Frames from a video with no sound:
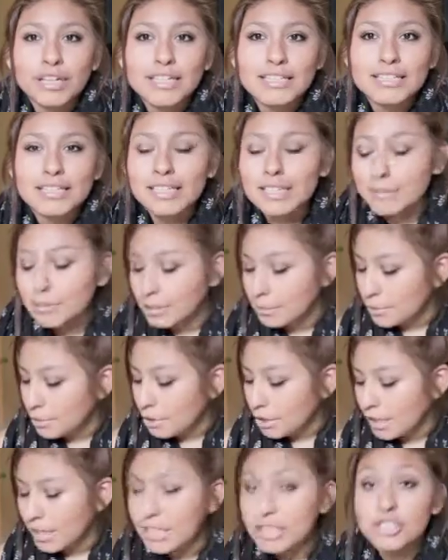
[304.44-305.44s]
easily with the
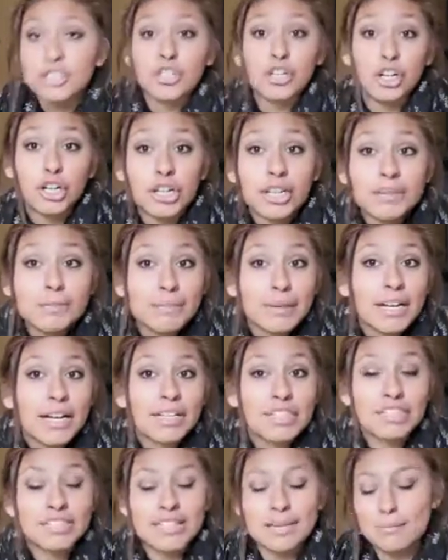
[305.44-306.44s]
book. Like, it's good, but
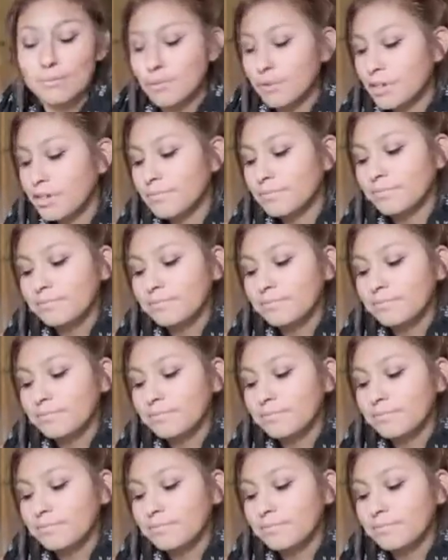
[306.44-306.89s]
I just get bored.